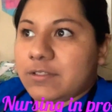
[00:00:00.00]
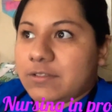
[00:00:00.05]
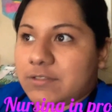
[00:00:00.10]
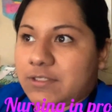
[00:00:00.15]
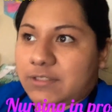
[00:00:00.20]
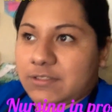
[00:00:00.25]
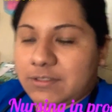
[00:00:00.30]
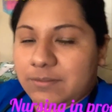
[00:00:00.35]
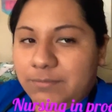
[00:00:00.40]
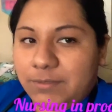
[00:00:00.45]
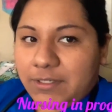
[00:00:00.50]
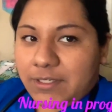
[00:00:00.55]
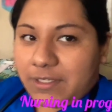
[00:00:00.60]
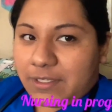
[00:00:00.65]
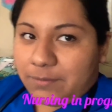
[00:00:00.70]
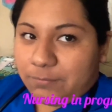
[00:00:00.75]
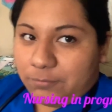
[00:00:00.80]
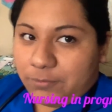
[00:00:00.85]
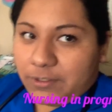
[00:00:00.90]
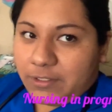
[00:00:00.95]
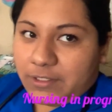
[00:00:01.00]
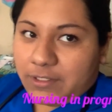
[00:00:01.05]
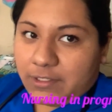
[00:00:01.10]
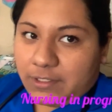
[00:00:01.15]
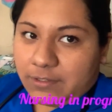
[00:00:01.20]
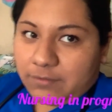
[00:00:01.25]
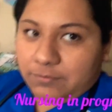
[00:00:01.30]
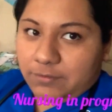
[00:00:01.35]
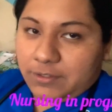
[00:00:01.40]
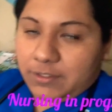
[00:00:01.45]
Doesn't mean I kept reading
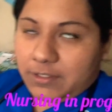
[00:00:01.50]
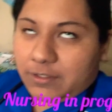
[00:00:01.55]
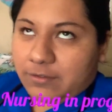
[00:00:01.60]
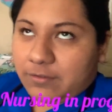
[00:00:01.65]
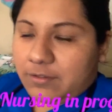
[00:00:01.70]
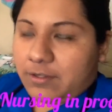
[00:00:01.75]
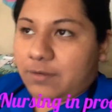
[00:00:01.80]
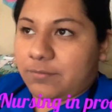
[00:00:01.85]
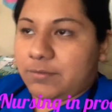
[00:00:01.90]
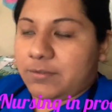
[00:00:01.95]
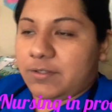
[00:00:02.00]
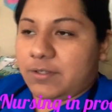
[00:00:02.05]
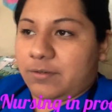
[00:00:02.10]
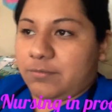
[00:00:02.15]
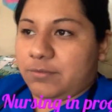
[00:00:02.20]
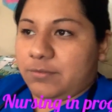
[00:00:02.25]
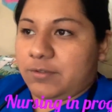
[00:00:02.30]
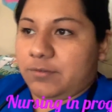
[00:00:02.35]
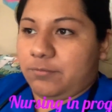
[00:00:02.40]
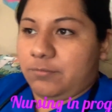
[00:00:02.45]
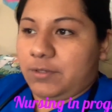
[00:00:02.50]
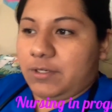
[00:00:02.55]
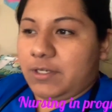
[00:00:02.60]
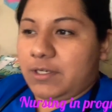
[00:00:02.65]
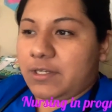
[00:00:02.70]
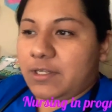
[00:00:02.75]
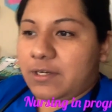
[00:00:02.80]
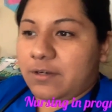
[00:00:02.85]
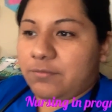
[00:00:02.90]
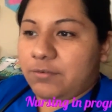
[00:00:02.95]
it every day, because obviously I wasn't reading
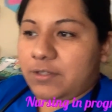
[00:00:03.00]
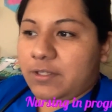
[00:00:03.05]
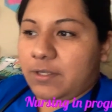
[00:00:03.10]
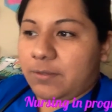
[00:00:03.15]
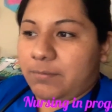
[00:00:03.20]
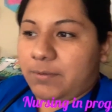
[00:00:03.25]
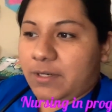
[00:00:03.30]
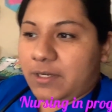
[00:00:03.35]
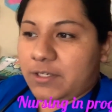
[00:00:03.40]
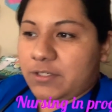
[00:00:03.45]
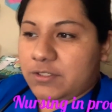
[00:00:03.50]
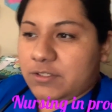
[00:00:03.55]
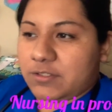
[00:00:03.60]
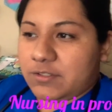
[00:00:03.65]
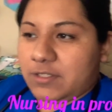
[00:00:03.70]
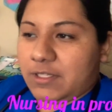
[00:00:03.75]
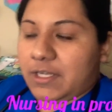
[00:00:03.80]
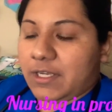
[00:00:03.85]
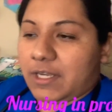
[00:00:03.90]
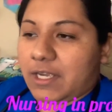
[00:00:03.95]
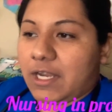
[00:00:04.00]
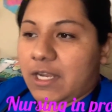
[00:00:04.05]
it every day, but it just like,